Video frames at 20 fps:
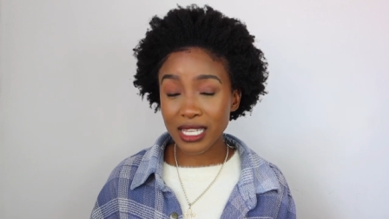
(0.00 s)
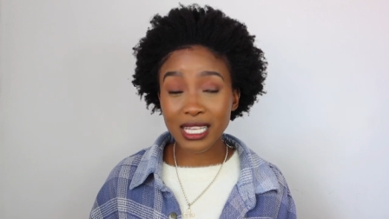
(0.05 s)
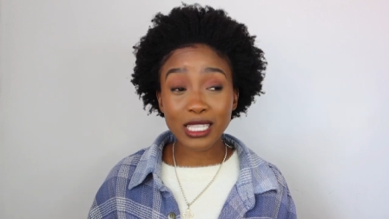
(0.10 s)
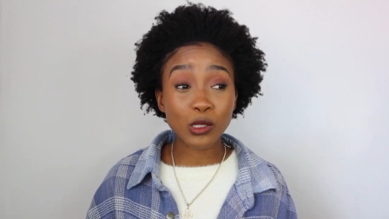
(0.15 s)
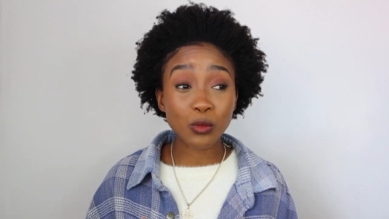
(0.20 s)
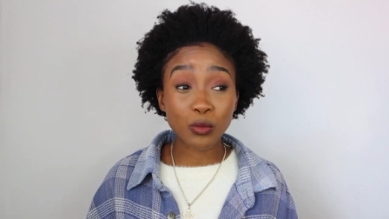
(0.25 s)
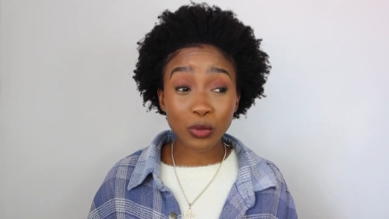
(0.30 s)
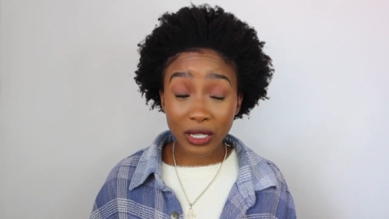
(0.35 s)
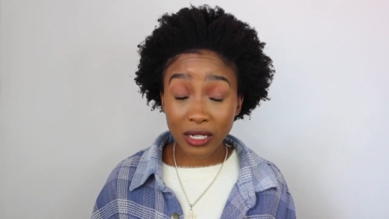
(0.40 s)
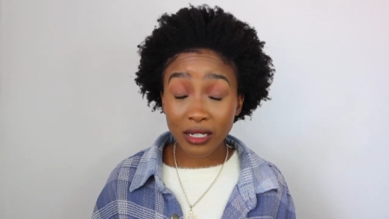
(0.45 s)

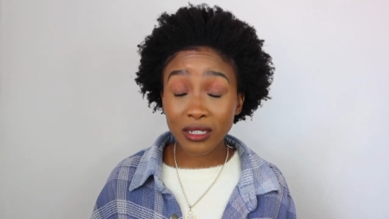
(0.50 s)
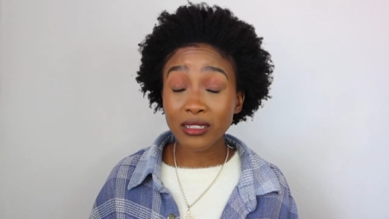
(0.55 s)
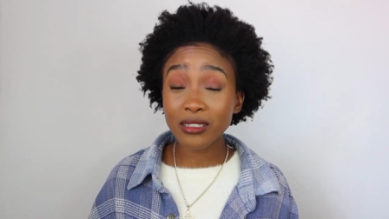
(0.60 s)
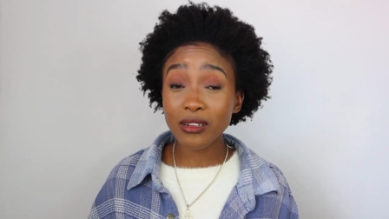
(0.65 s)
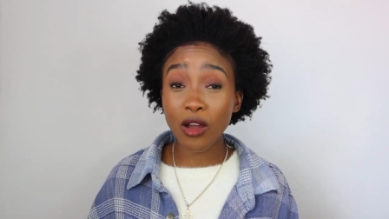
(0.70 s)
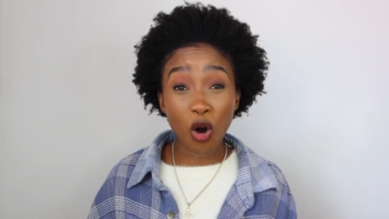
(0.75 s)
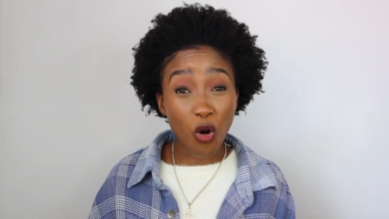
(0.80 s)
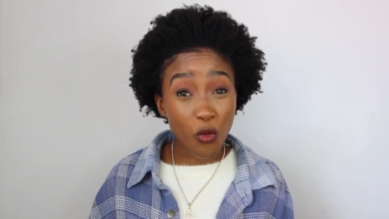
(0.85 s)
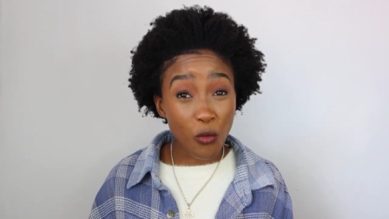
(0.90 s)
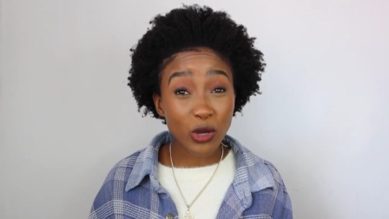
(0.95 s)
It's been
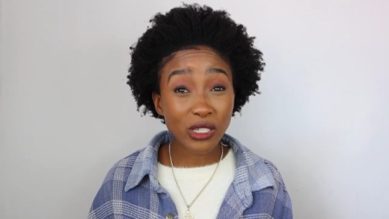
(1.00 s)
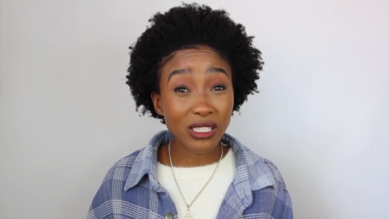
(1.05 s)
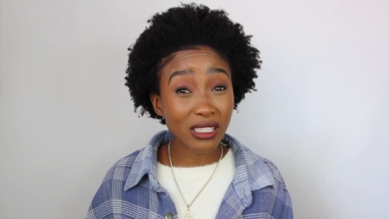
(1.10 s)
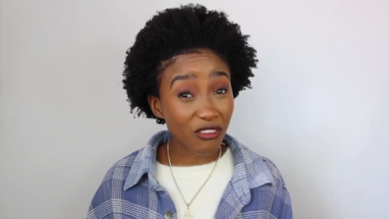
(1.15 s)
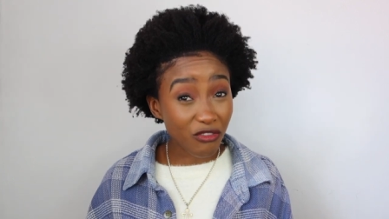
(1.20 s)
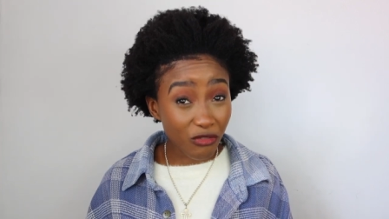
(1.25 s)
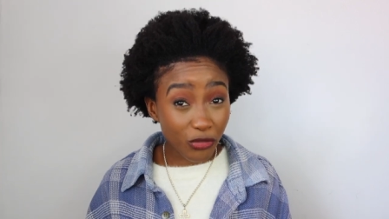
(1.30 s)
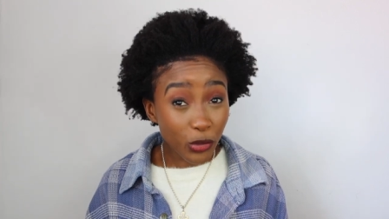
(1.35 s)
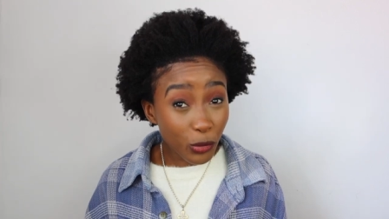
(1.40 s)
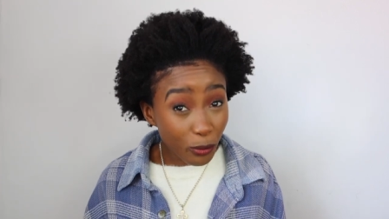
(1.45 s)
almost a
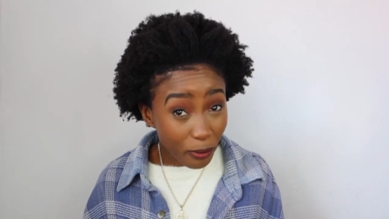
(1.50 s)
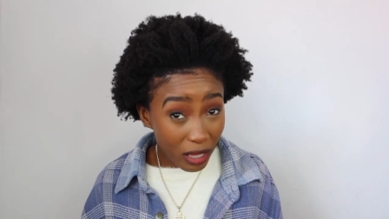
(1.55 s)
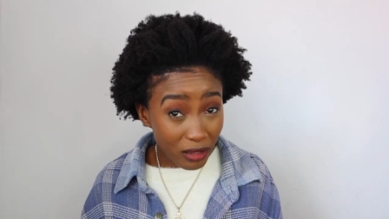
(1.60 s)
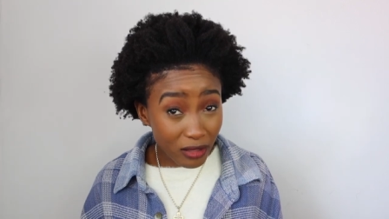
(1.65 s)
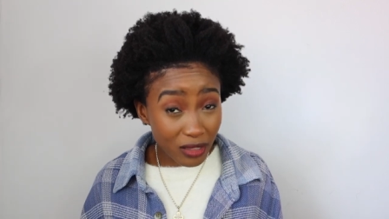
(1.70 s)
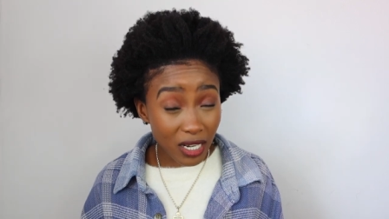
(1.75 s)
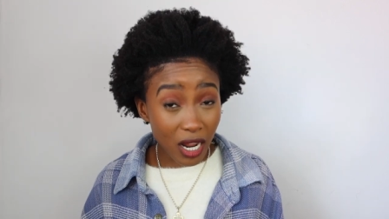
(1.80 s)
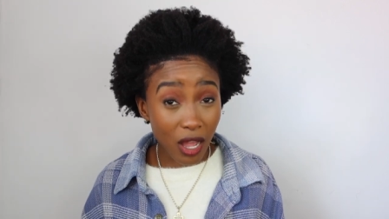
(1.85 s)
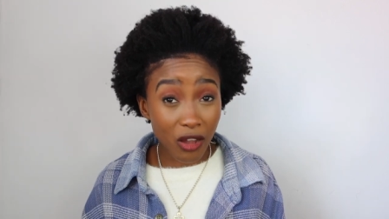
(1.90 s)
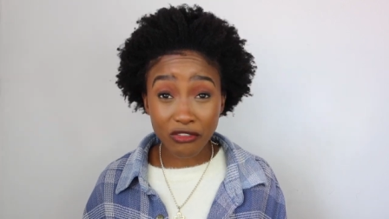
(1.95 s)
full
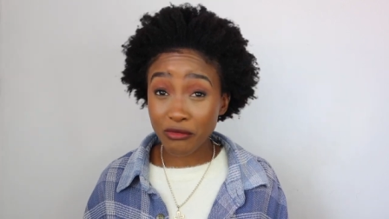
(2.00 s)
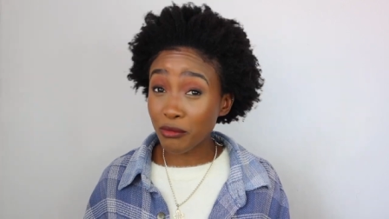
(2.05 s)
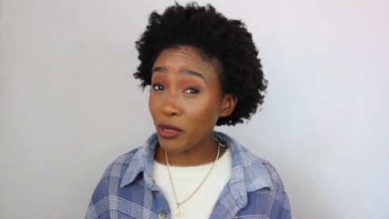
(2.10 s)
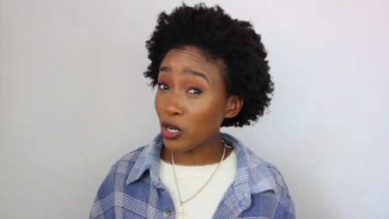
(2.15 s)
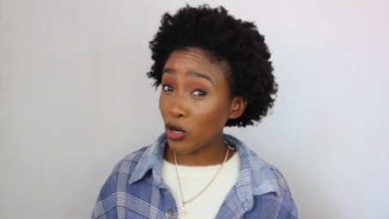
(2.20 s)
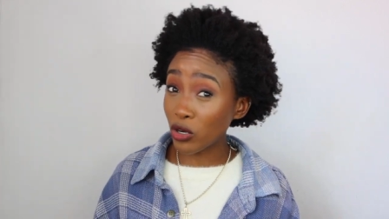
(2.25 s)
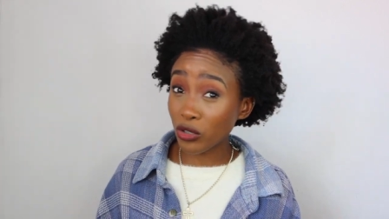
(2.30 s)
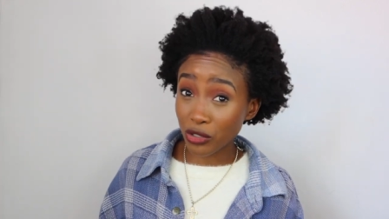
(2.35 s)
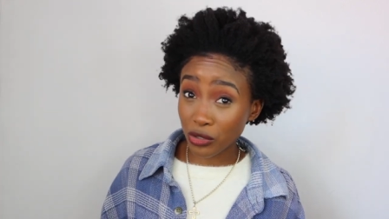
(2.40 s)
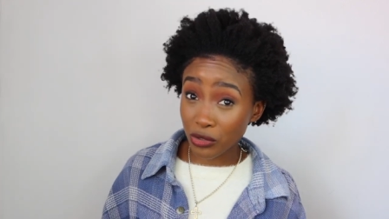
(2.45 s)
month now of me
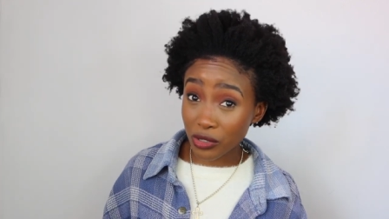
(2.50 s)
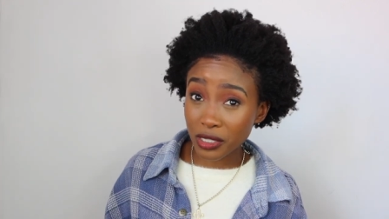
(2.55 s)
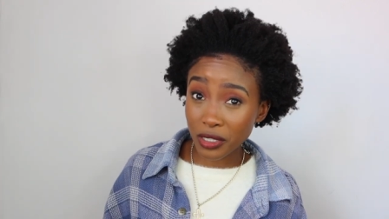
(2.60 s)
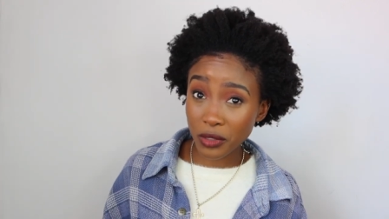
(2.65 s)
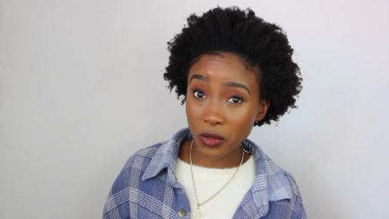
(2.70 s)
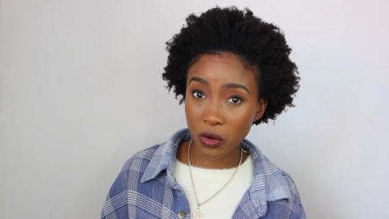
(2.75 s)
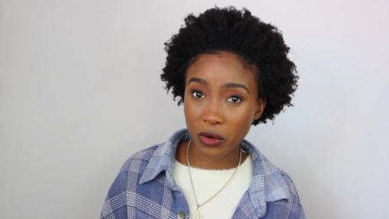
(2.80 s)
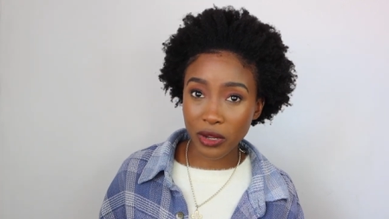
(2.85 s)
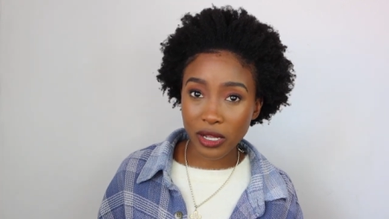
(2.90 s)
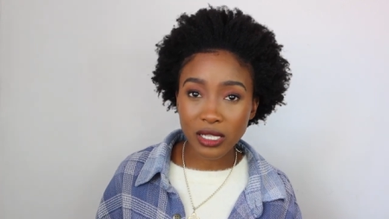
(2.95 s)
not
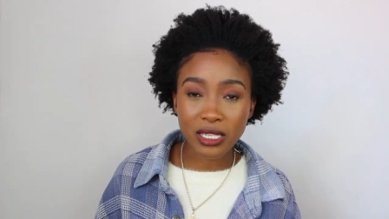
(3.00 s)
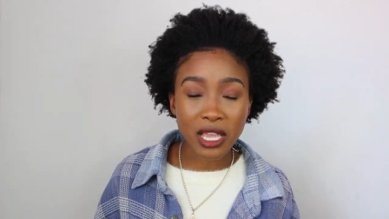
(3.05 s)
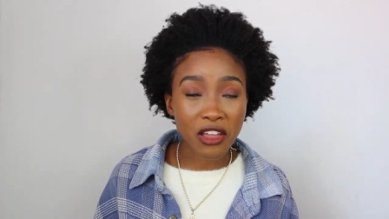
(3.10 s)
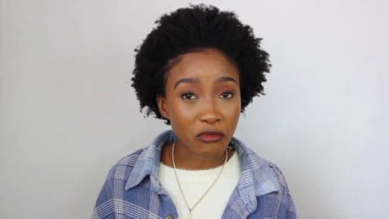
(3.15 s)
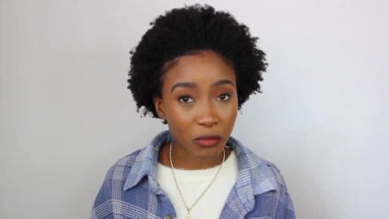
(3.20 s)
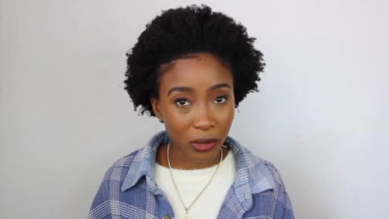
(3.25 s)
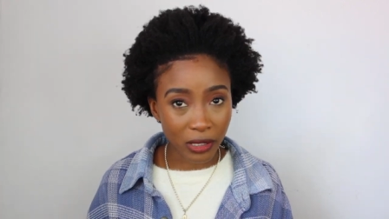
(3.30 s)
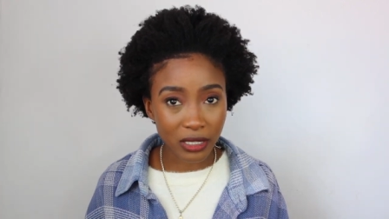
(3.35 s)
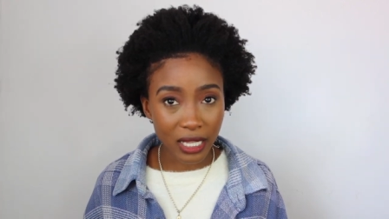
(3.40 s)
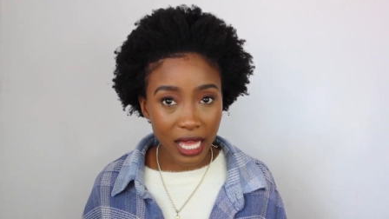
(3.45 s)
using oils. I've
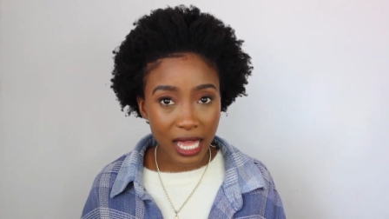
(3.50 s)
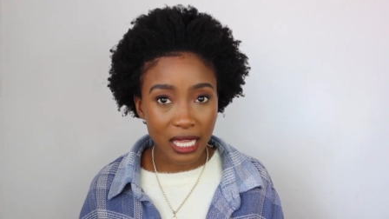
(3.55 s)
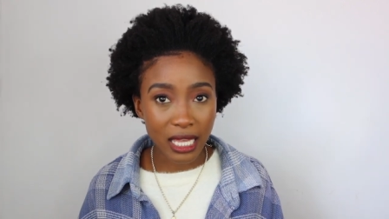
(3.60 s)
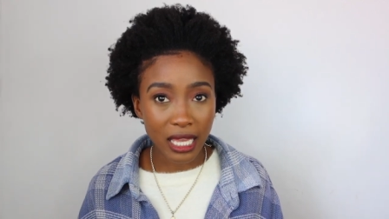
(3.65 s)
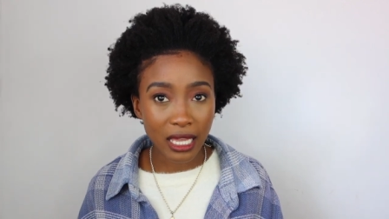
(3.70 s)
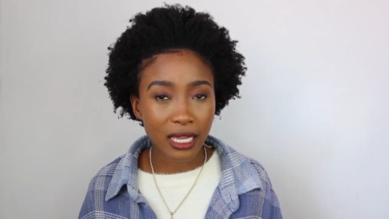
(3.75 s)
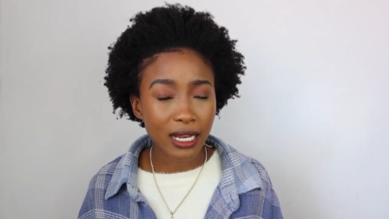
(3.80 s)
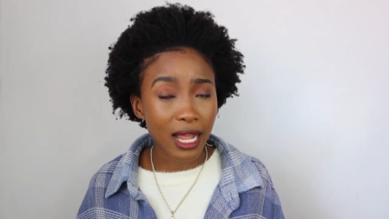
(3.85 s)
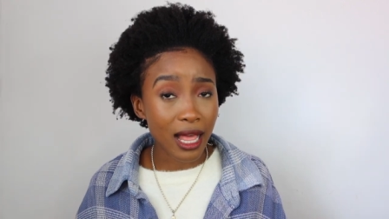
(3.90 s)
been liking it.